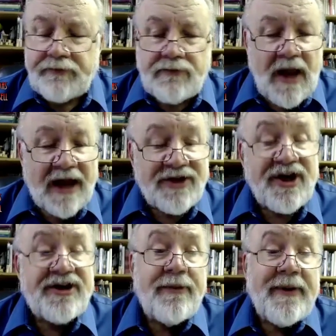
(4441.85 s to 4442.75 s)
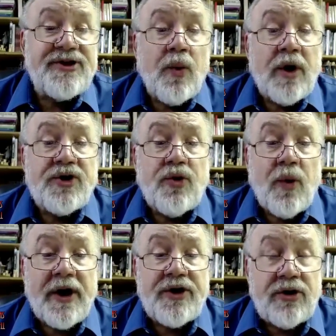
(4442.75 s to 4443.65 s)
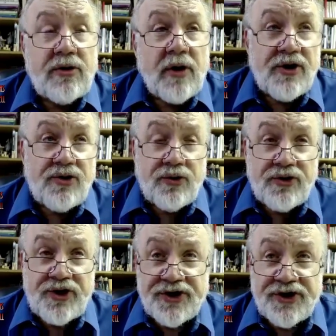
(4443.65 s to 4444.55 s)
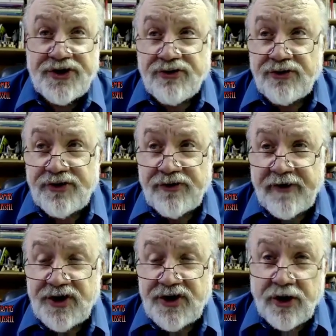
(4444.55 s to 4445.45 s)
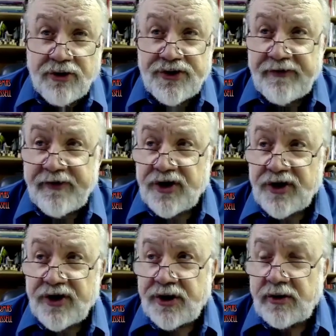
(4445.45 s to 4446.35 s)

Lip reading: I'd say, depends on what you want to do. Are you doing Jesus crucifixion or crucifixion?